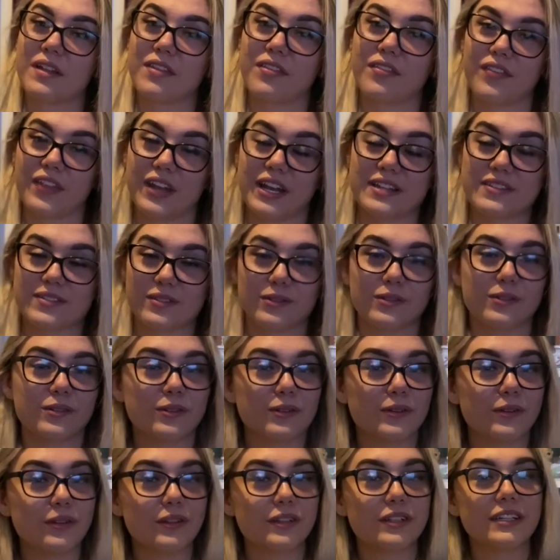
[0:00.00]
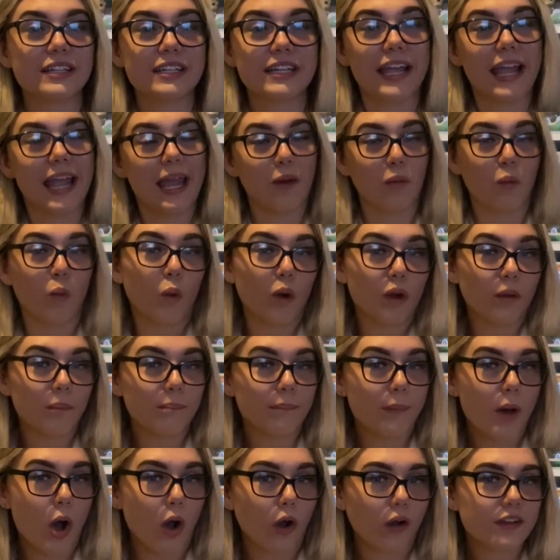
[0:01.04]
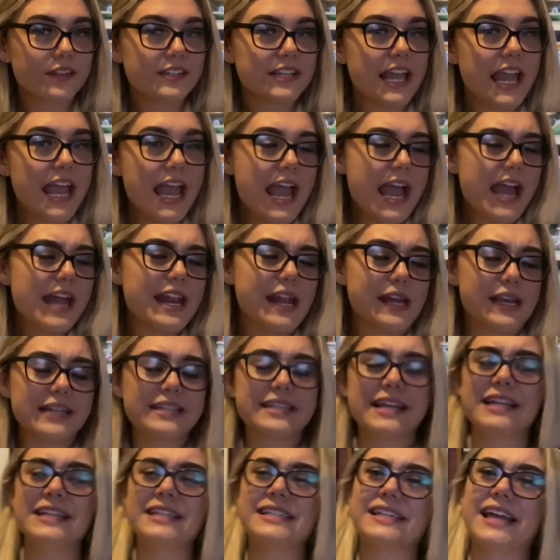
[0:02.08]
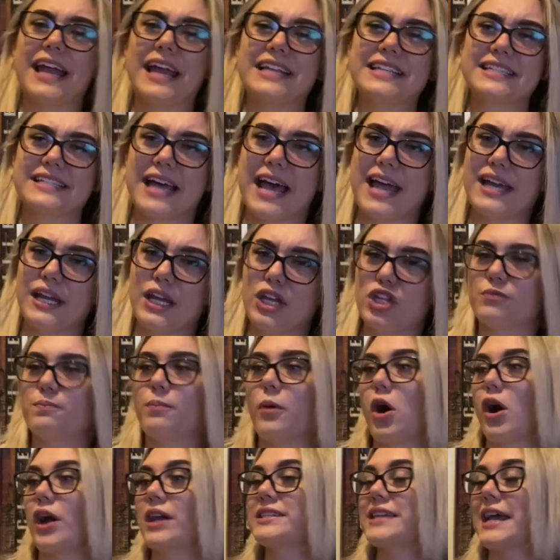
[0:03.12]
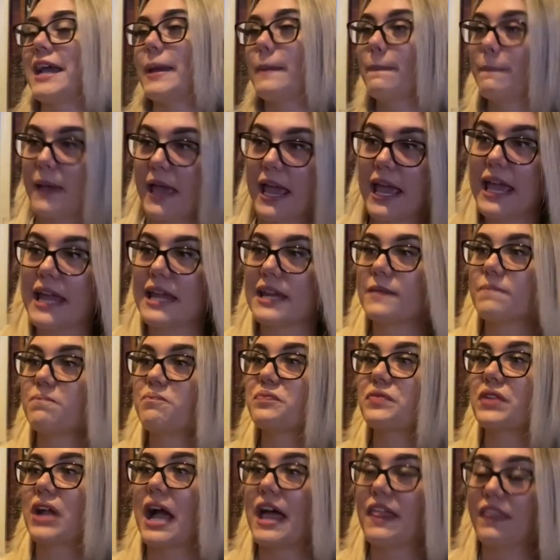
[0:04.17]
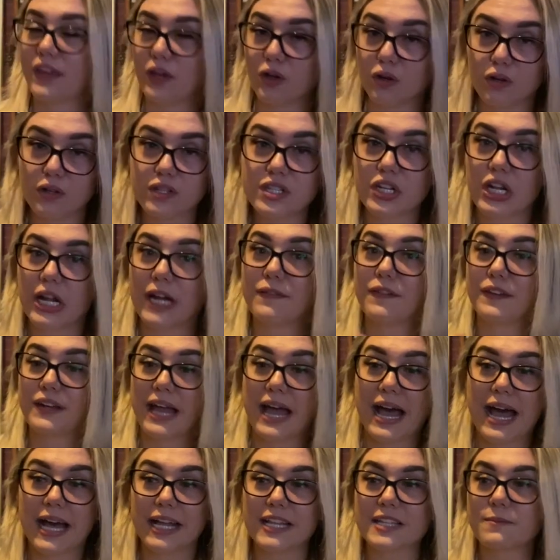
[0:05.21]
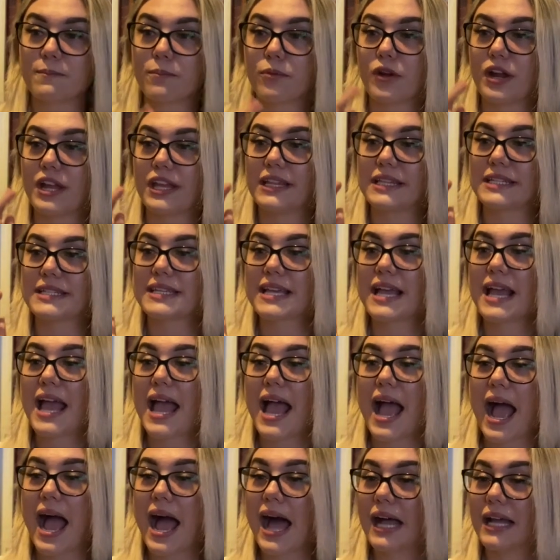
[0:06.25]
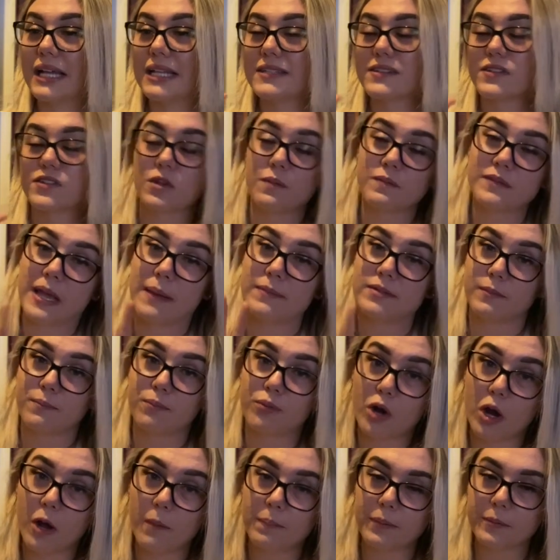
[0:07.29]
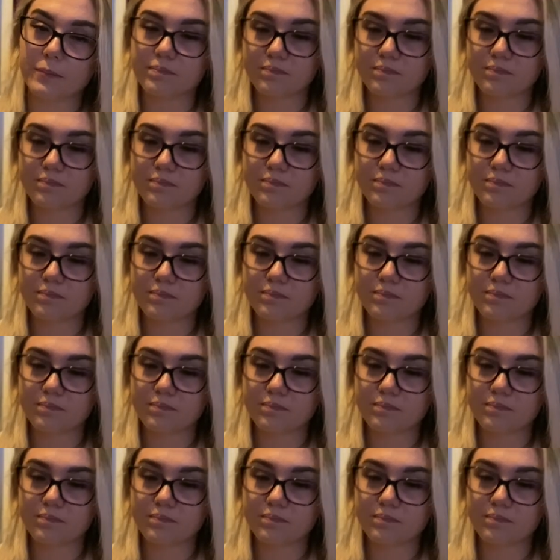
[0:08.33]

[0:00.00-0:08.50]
that it's all in one box. Now, you tend to get inside each box a pin, the autograph and art print, and sometimes a prop.